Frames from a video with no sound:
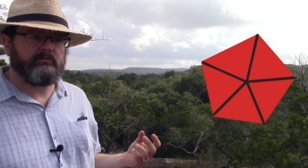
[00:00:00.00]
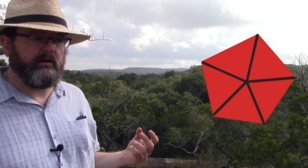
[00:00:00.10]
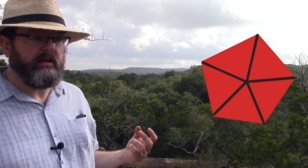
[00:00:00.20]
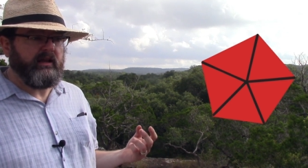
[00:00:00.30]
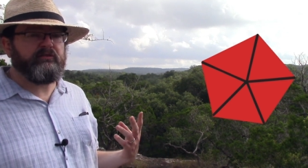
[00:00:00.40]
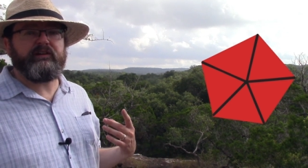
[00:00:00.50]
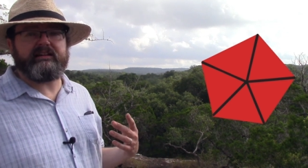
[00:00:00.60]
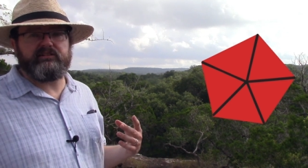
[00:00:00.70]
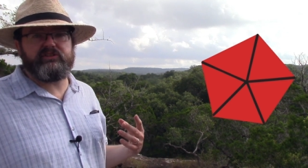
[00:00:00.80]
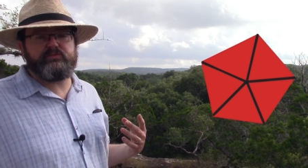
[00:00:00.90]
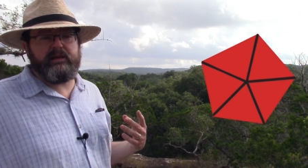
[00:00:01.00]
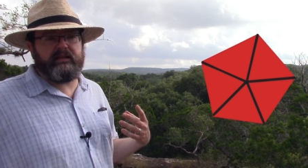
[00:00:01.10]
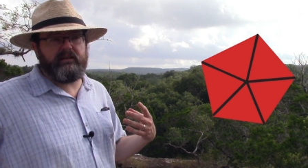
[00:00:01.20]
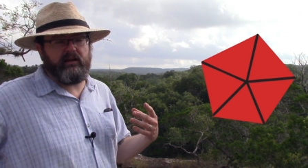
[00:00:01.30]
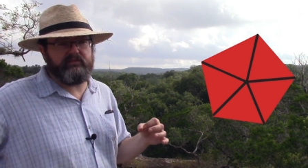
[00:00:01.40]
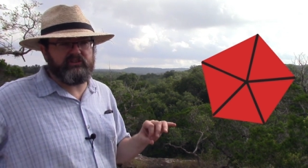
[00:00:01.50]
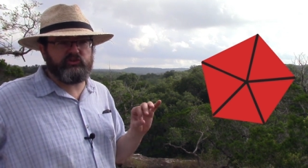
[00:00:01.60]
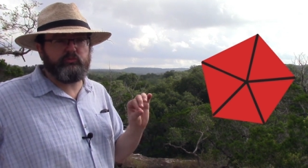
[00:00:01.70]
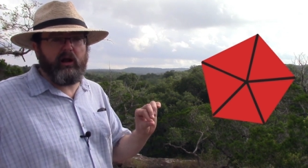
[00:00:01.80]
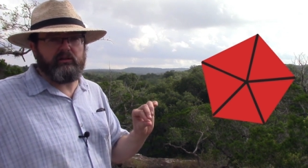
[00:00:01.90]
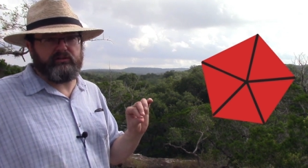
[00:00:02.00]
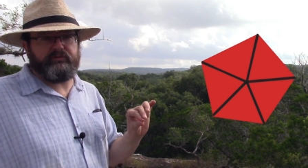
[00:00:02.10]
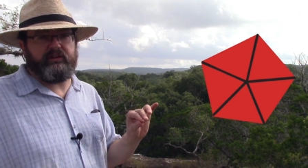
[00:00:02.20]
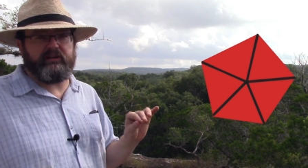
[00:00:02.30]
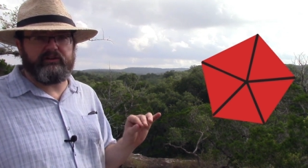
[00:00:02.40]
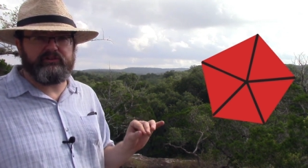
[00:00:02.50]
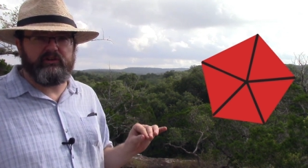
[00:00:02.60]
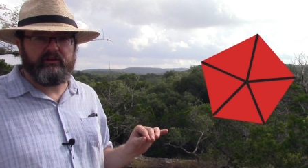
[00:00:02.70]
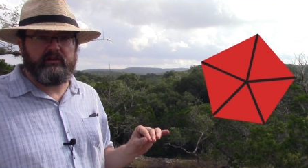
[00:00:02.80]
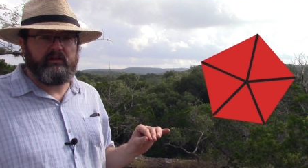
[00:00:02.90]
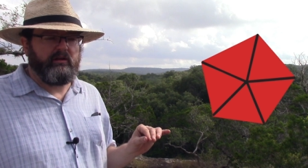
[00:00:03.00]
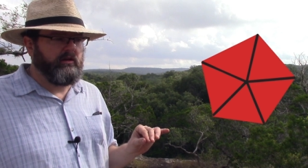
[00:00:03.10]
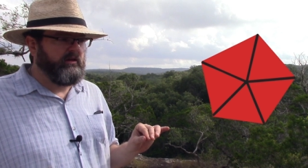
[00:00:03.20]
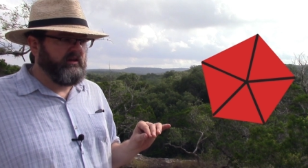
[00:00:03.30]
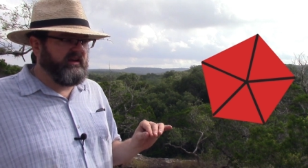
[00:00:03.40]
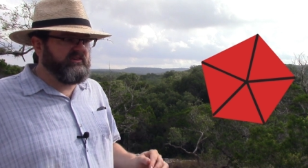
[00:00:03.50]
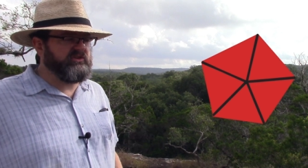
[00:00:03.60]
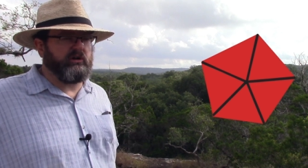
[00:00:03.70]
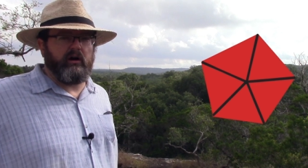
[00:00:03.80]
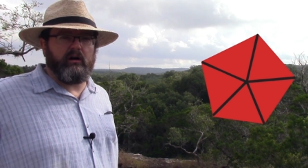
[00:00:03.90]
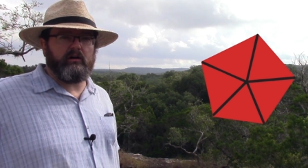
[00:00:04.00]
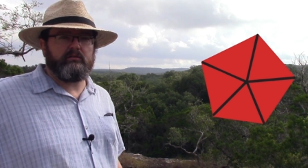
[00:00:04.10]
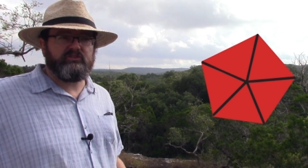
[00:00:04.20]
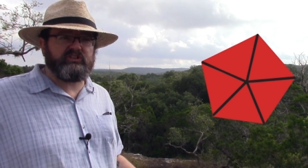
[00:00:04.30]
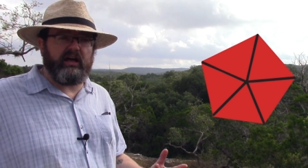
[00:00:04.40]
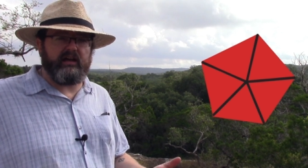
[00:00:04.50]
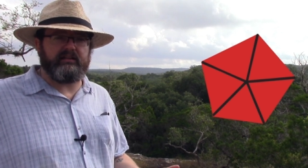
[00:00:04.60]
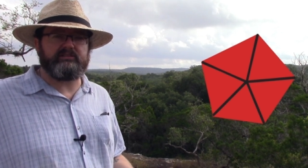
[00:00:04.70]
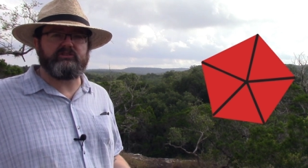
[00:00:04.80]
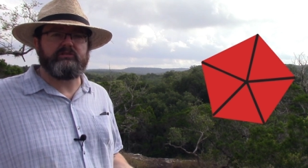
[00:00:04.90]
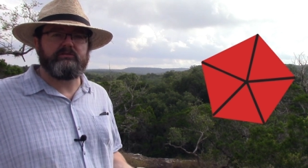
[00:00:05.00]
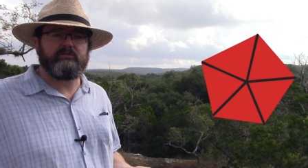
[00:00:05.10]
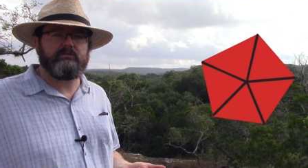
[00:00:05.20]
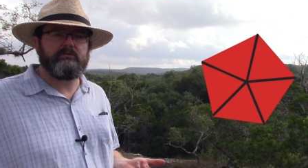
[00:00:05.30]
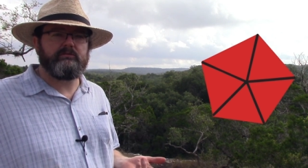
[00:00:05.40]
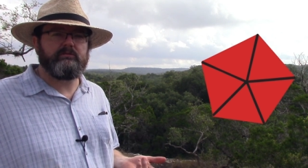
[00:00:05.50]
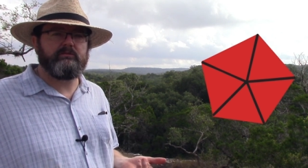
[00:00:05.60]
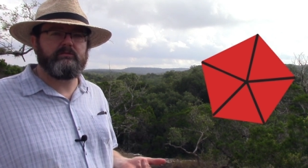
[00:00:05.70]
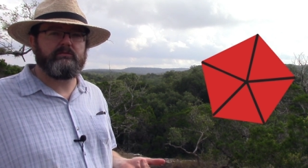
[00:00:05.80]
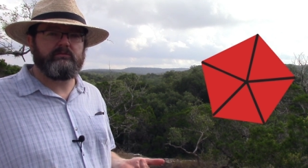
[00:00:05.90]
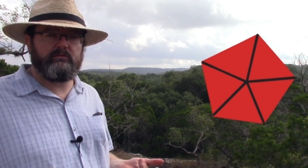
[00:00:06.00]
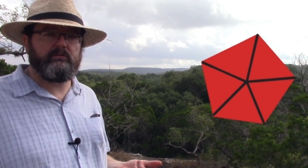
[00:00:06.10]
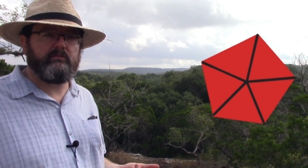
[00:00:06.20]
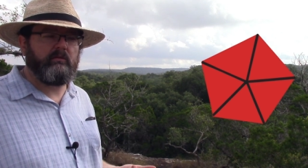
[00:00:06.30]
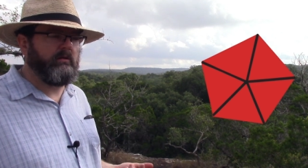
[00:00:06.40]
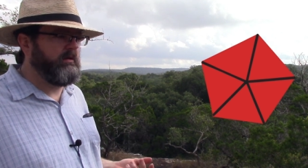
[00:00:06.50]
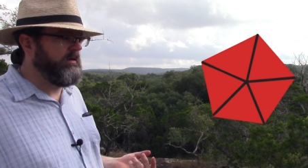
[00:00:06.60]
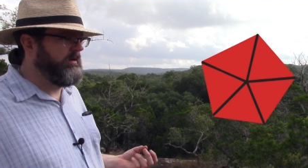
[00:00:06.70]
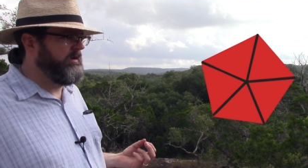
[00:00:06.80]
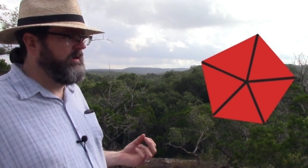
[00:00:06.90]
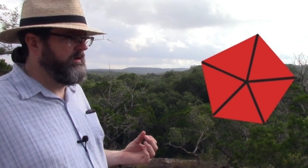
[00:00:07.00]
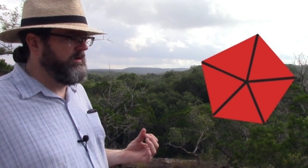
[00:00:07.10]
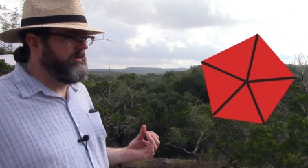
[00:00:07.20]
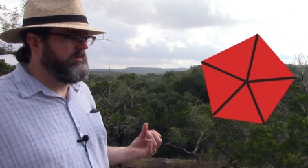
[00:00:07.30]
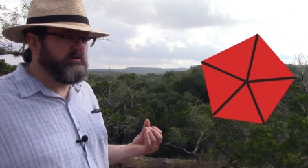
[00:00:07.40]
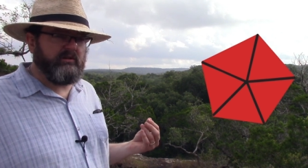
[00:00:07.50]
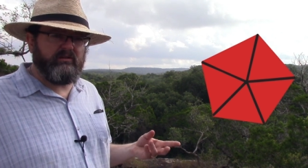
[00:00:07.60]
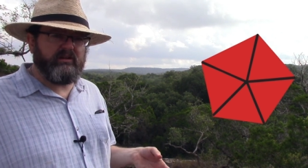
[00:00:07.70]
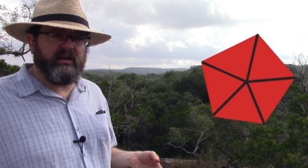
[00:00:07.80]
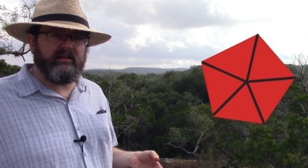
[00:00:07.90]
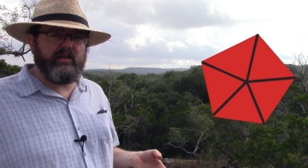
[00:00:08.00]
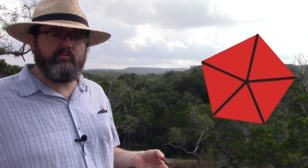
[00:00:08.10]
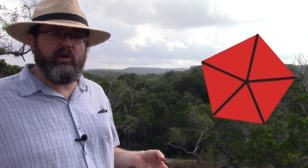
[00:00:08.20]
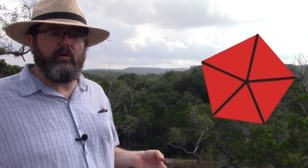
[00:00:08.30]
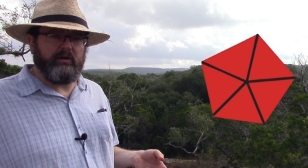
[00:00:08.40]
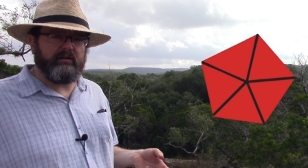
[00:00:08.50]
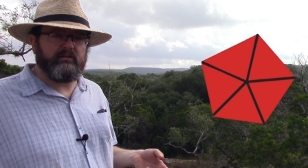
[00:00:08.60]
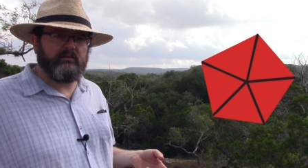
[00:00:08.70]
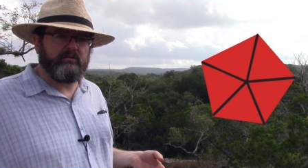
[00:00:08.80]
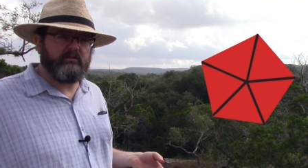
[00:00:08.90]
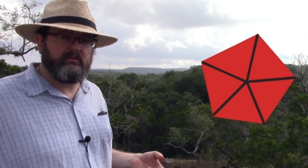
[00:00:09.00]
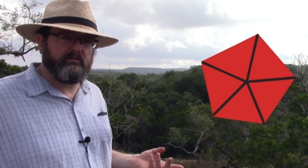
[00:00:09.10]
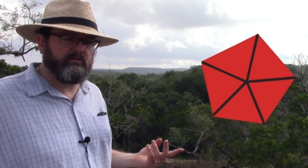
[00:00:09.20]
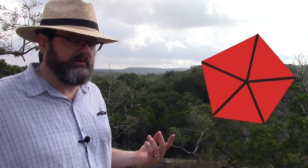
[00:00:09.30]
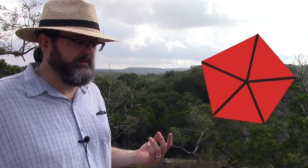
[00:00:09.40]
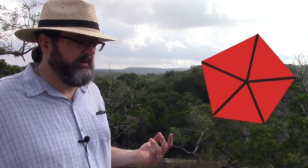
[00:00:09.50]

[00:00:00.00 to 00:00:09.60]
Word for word: Right? In fact, there are as many of these smaller figures as there are sides. Hmm? So you kind of keep going. Right?